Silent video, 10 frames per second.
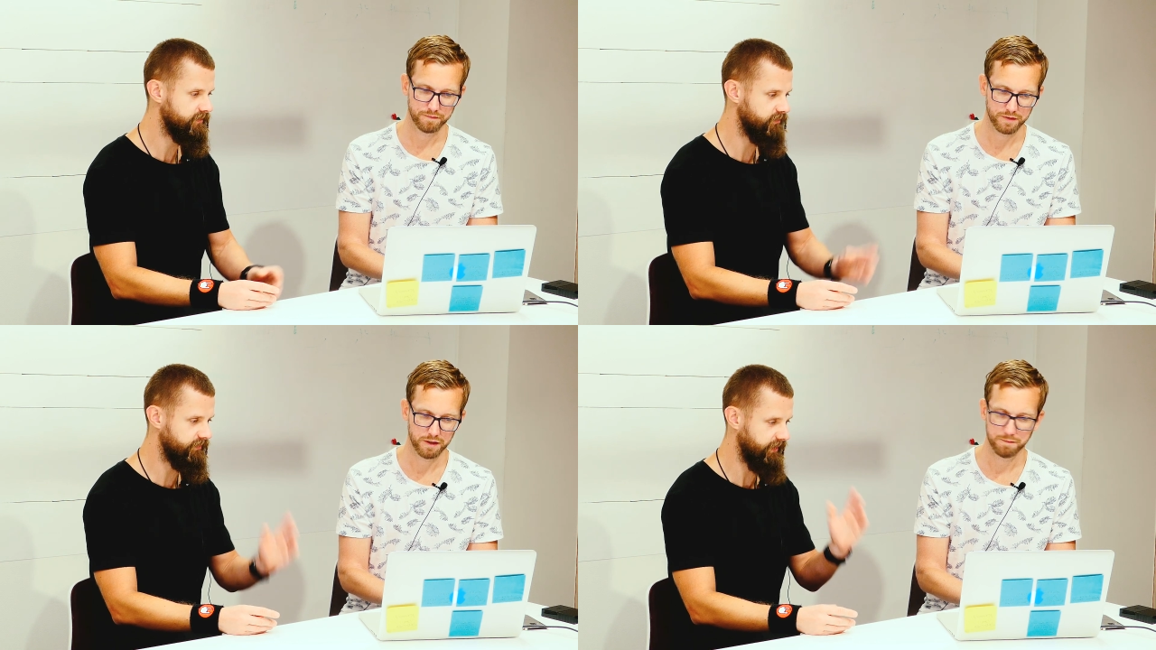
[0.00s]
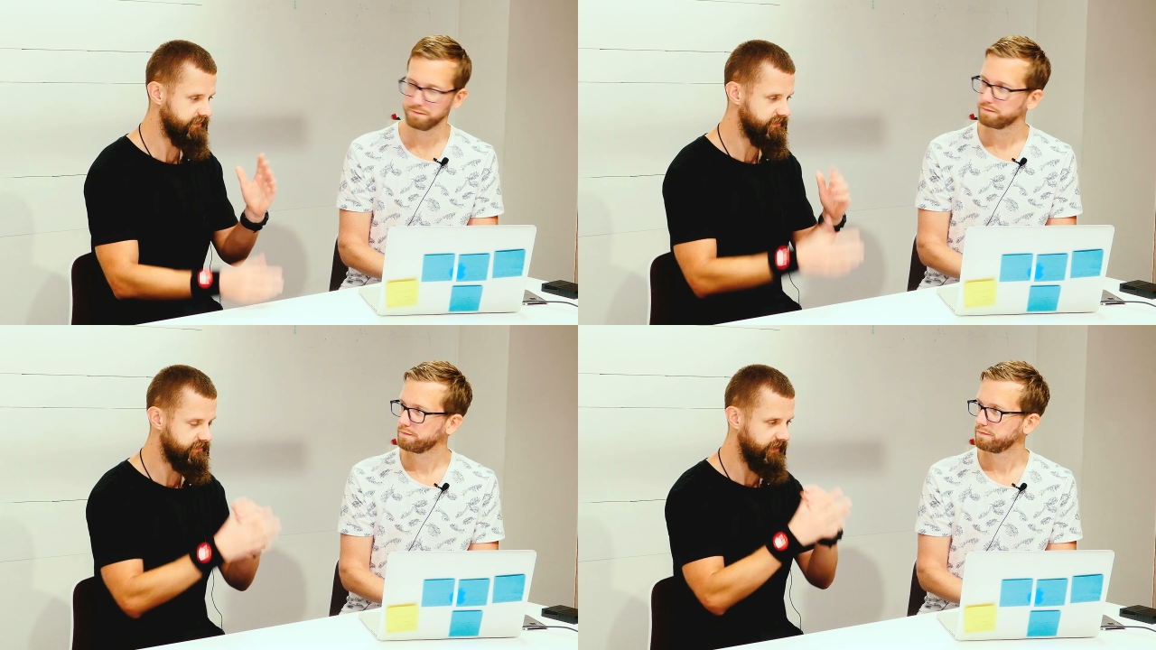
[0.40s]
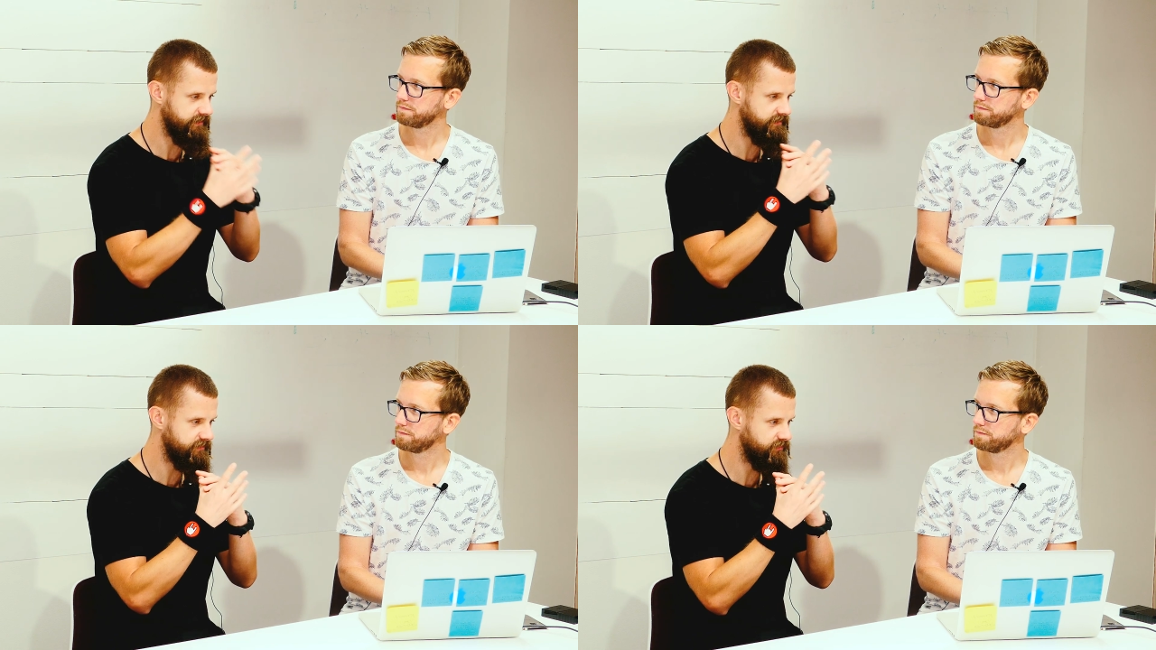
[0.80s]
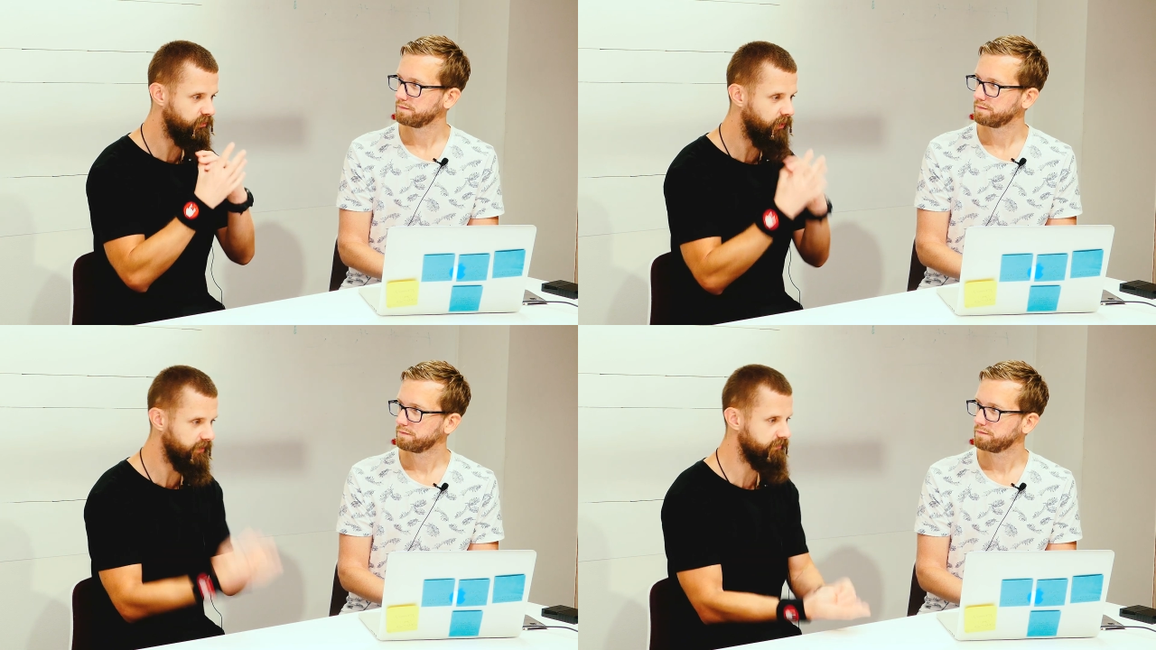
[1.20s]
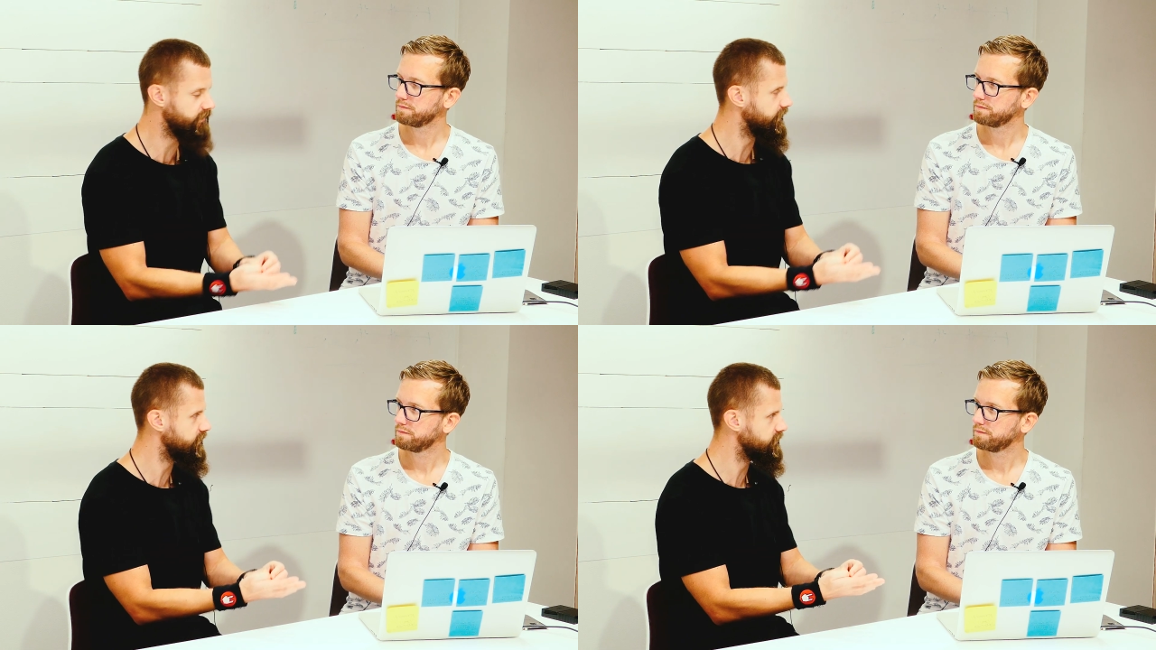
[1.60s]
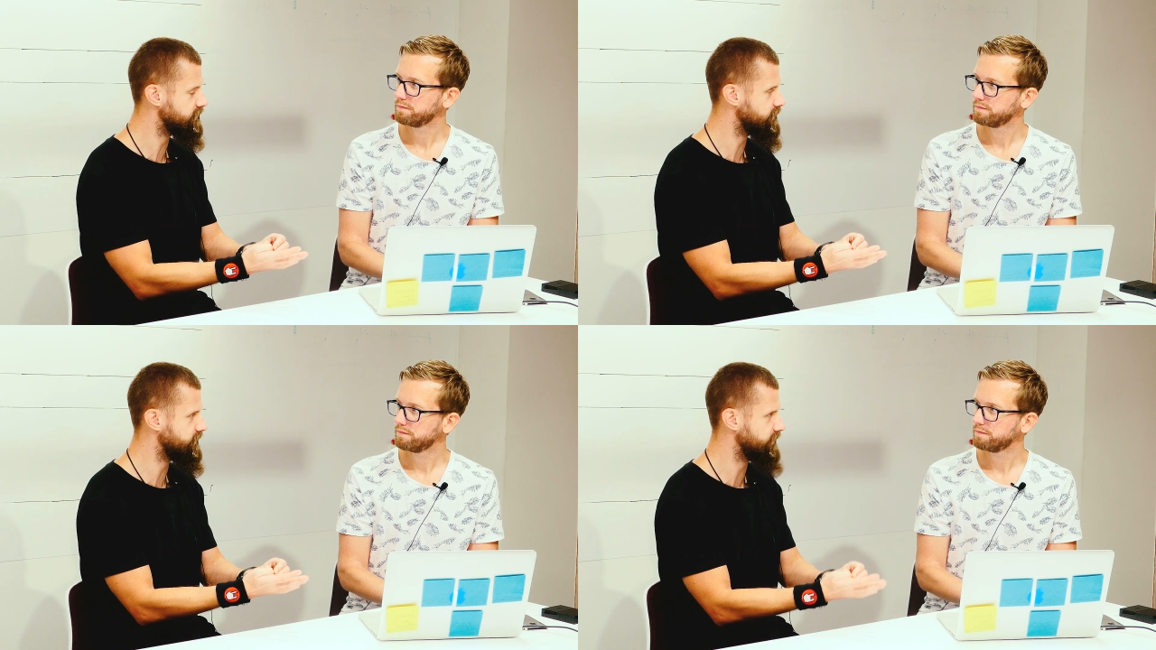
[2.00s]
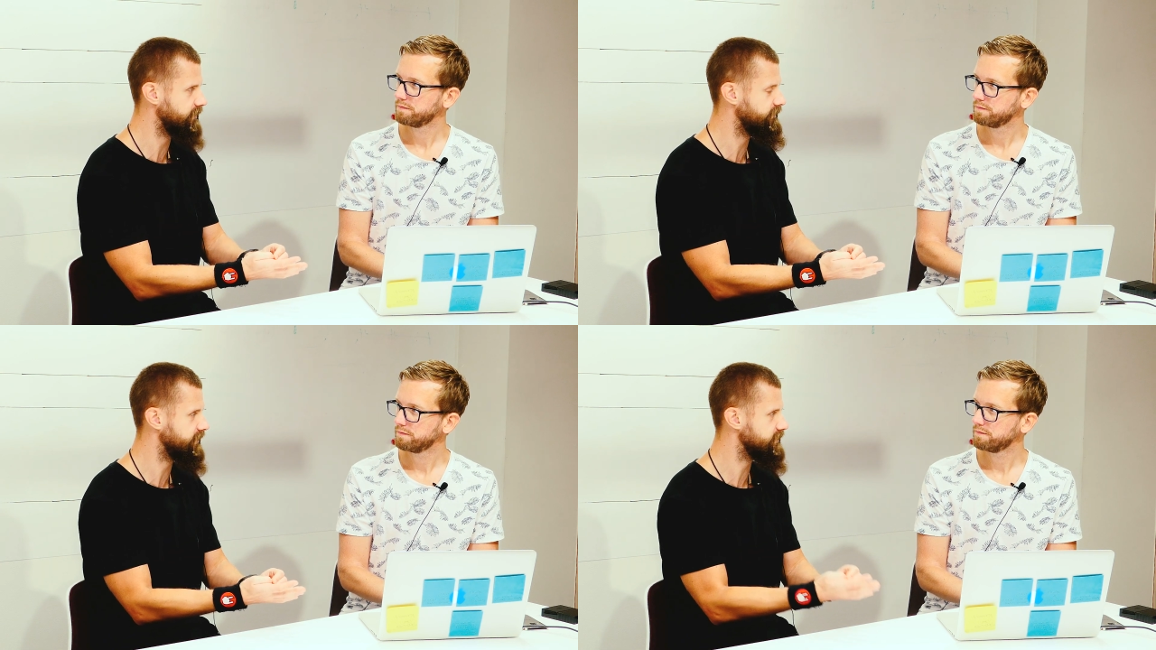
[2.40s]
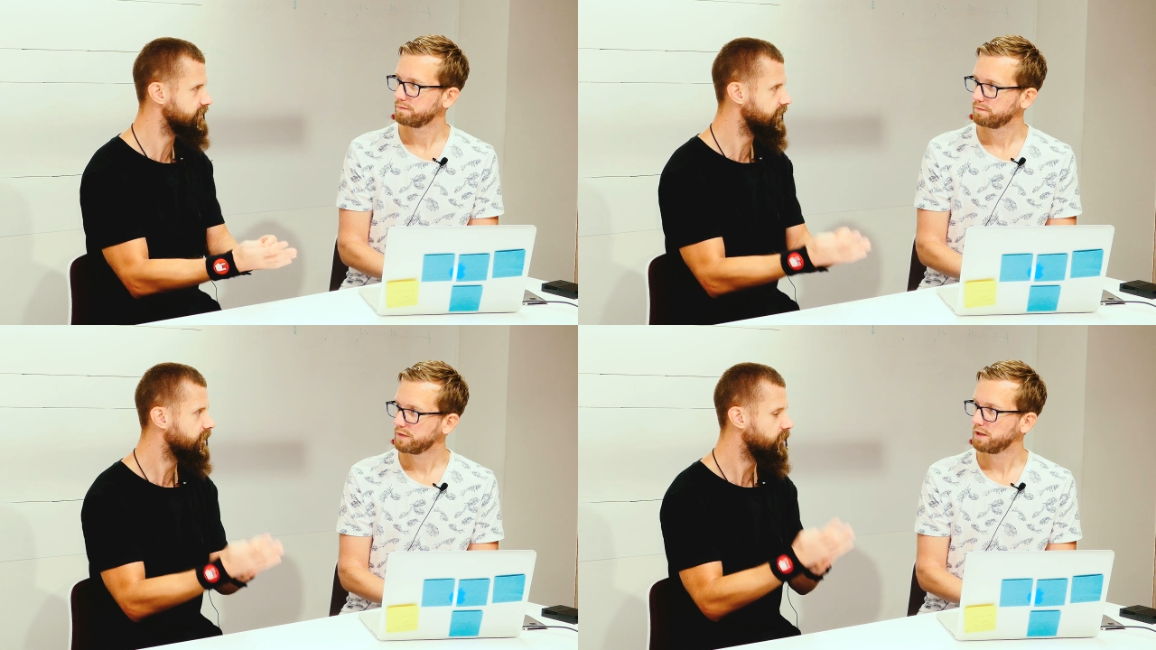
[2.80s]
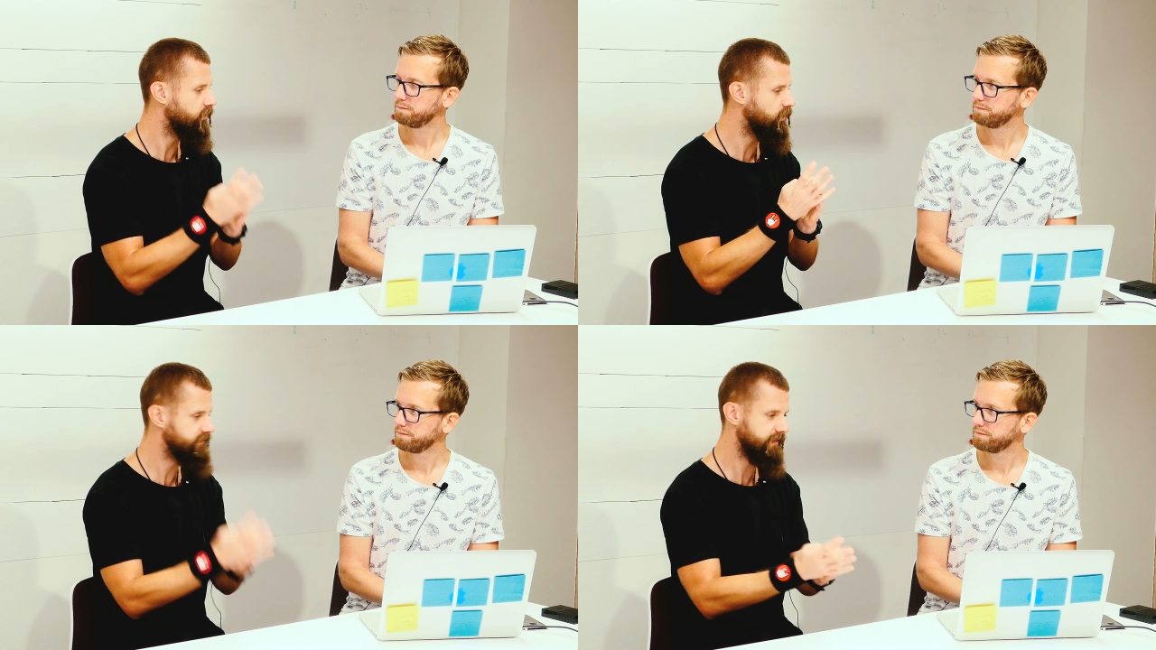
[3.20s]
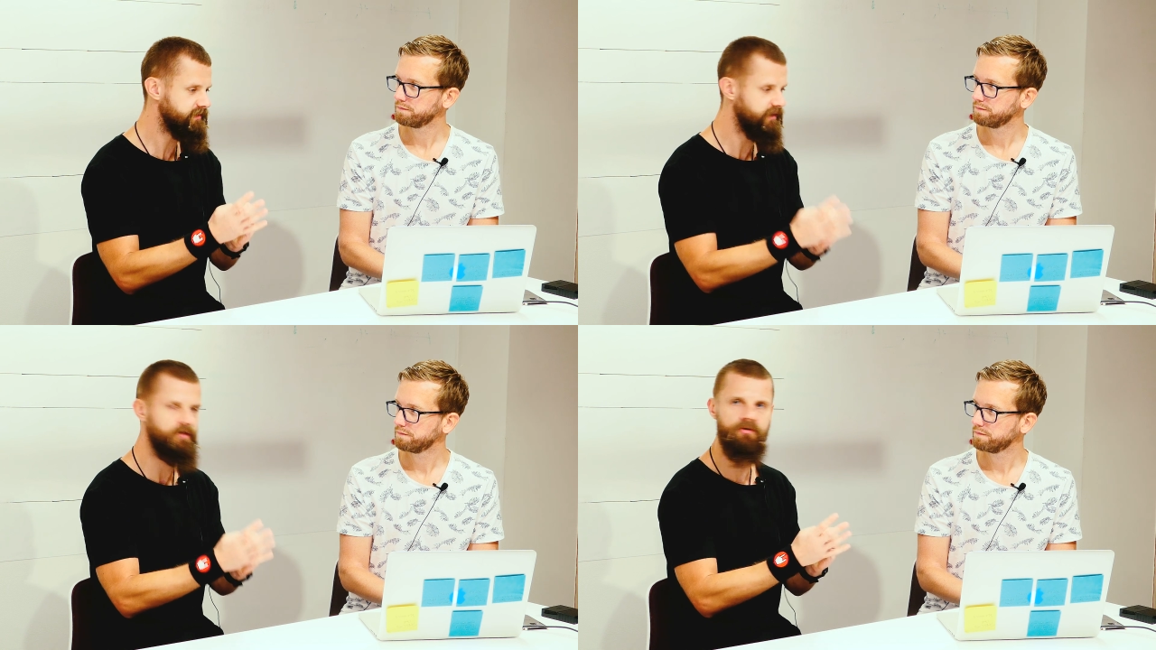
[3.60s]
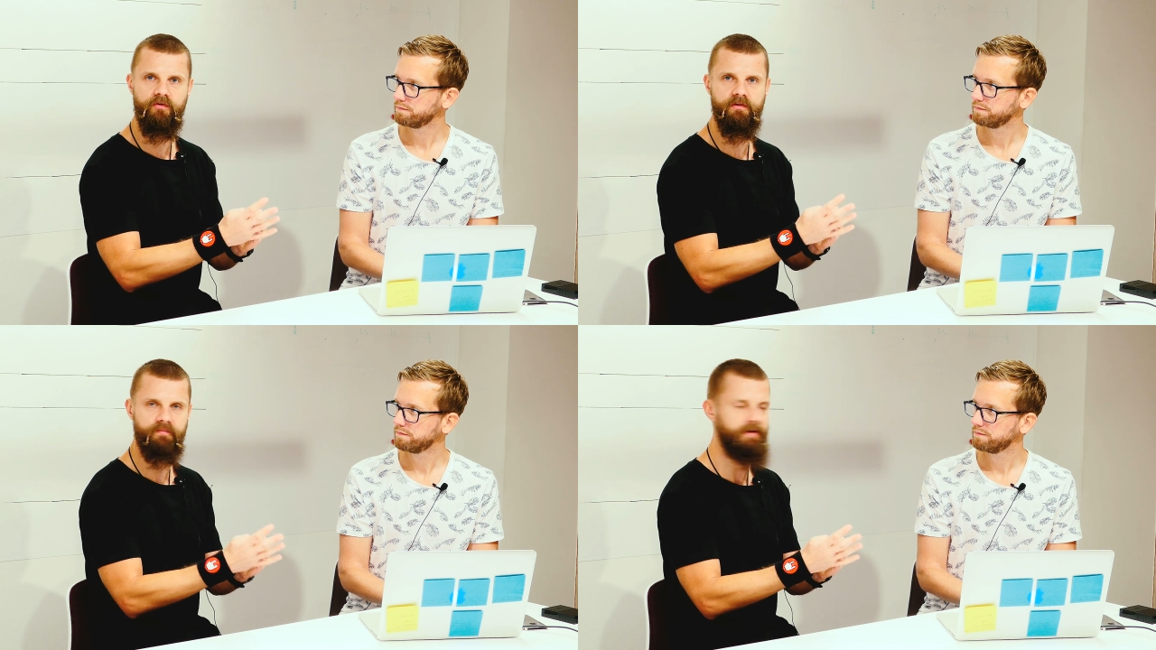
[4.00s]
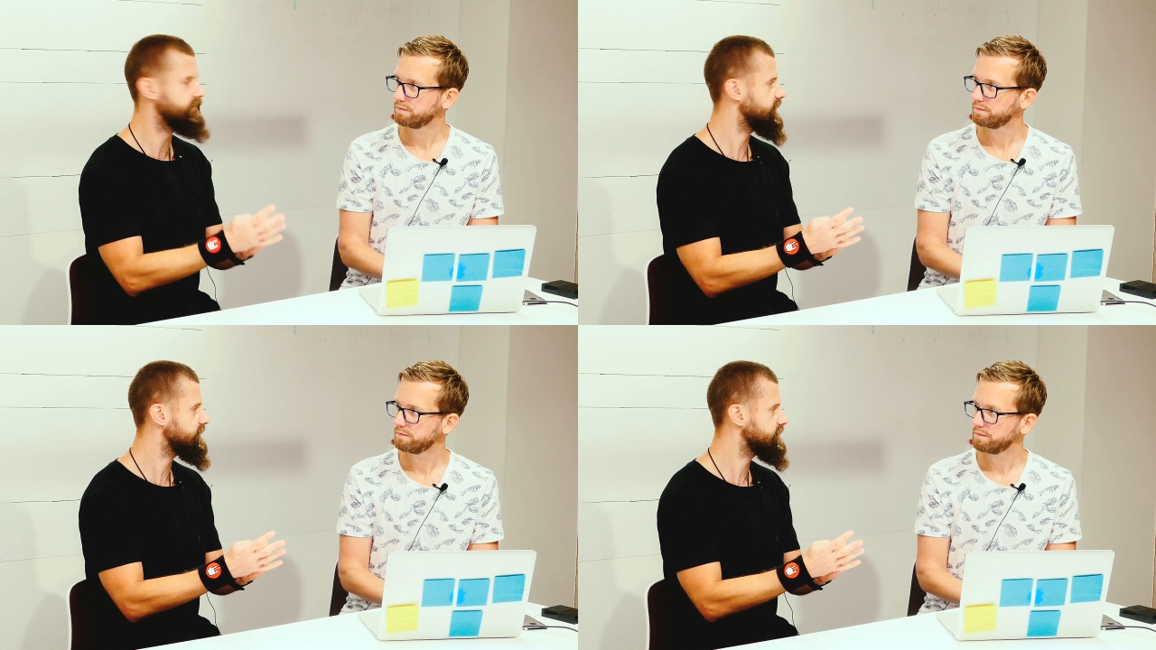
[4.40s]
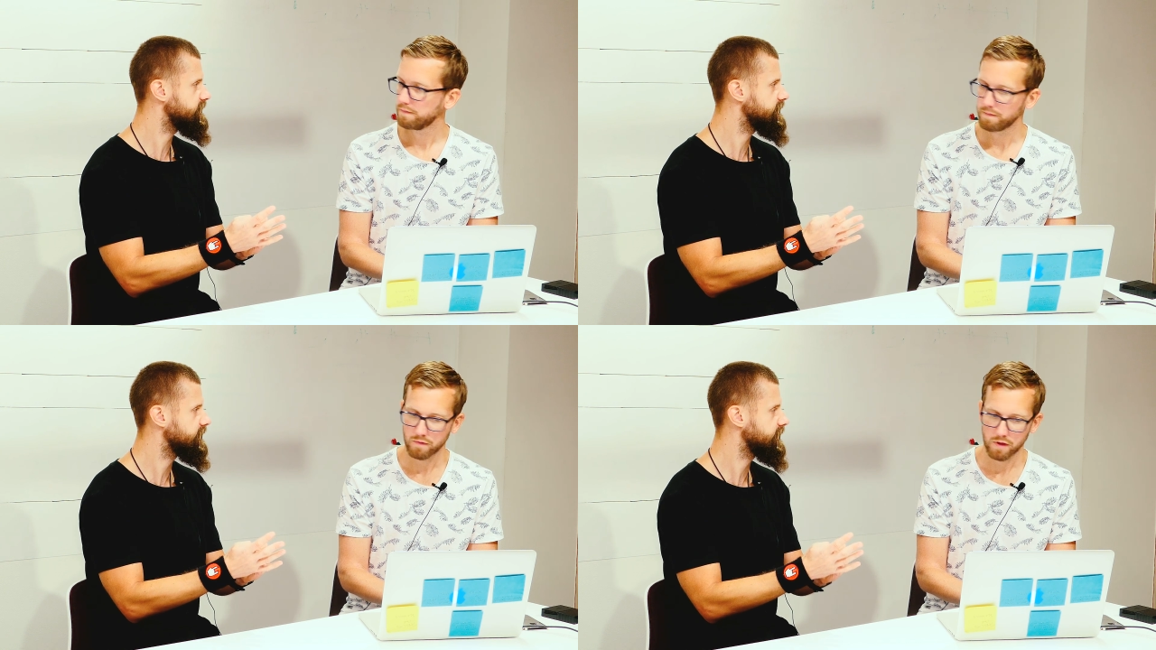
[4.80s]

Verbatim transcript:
Speaker 1: So yeah. that's that's one of the main uses of the manifest. Yeah. What else can you do in the manifest?